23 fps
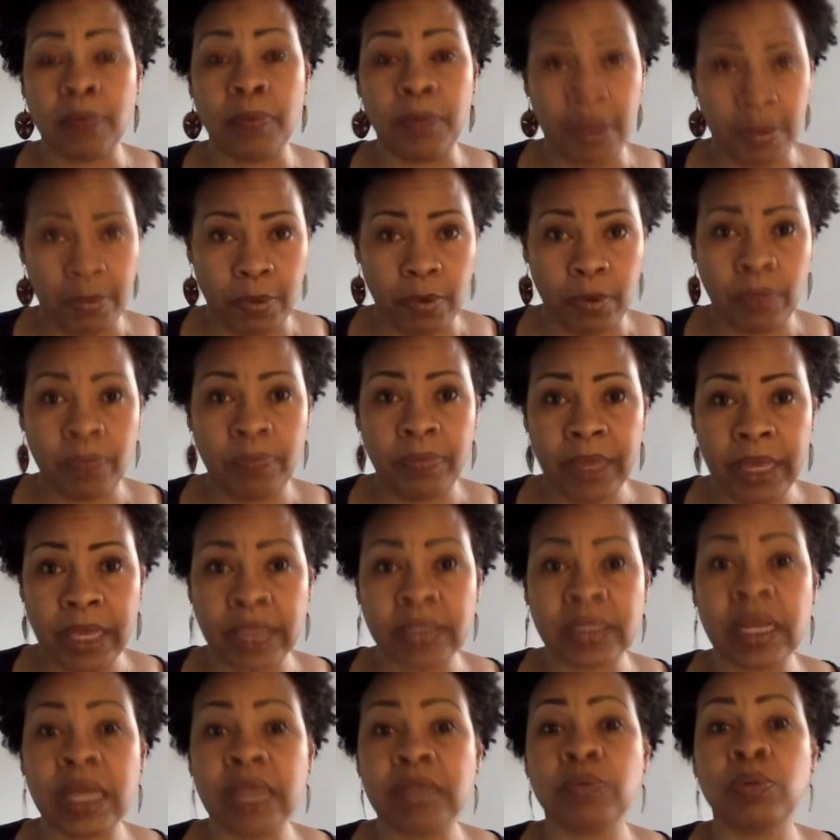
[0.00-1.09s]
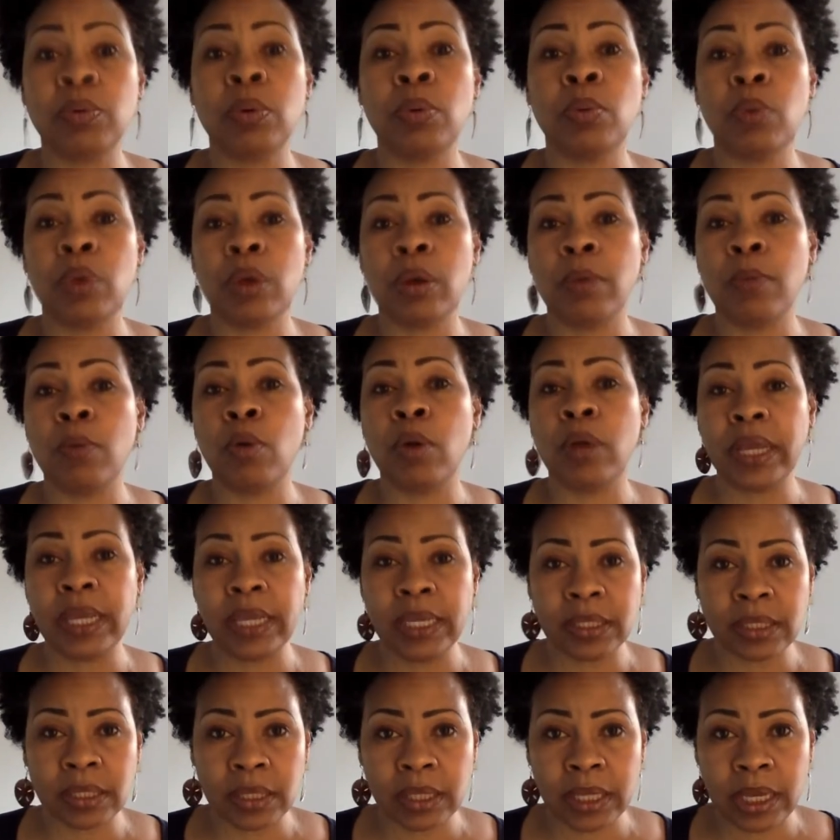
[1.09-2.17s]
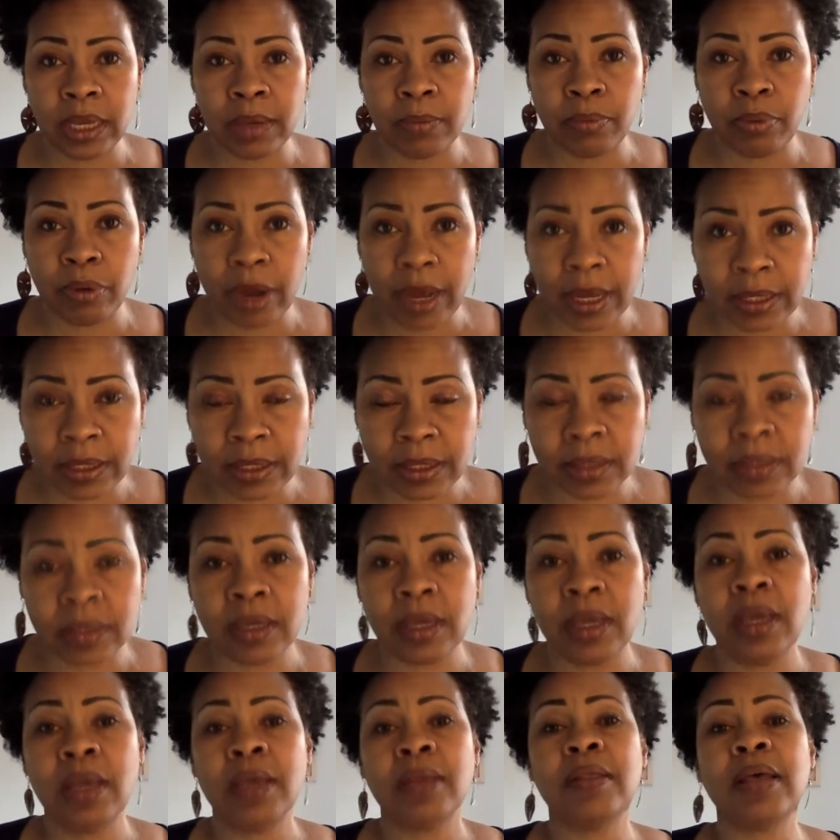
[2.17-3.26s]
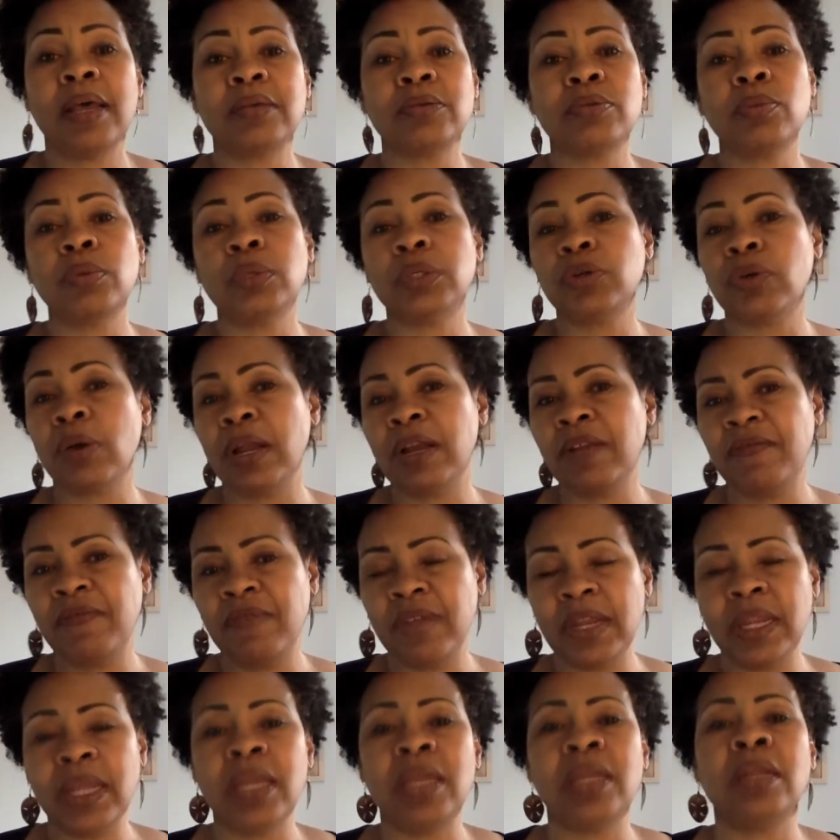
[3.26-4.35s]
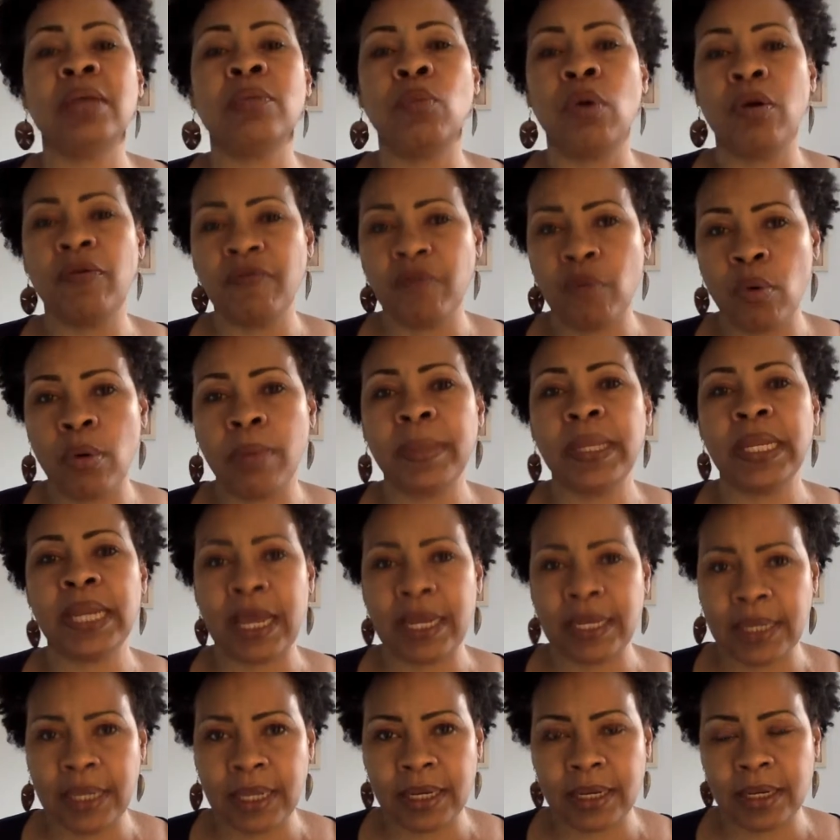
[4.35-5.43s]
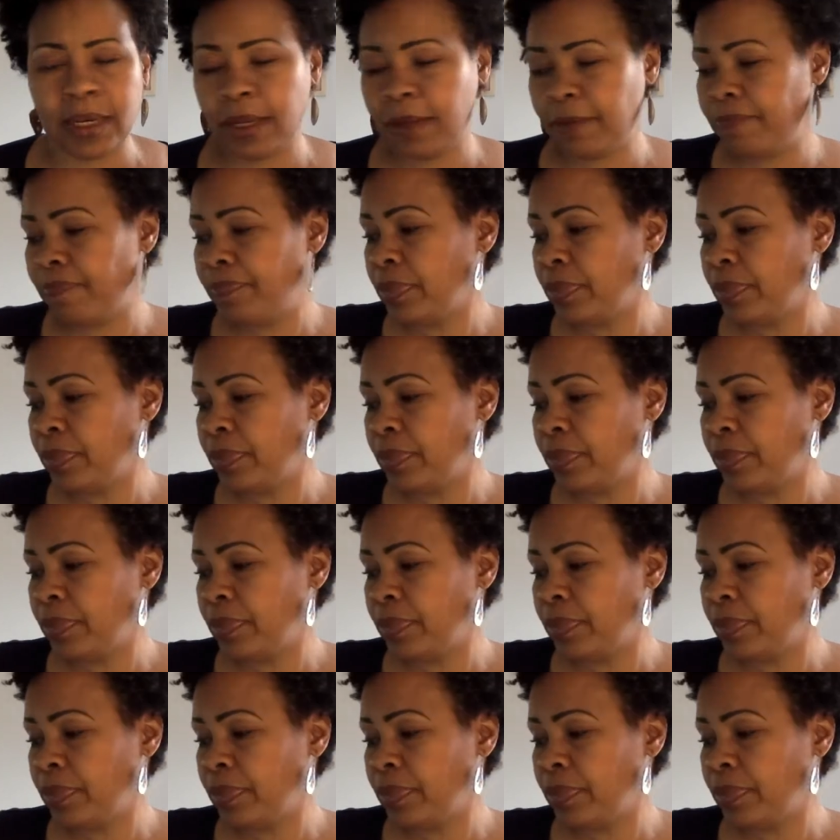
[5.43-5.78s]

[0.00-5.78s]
people because that's when we're more easily impressed. That's when we're trying to fit in and we're forming identity.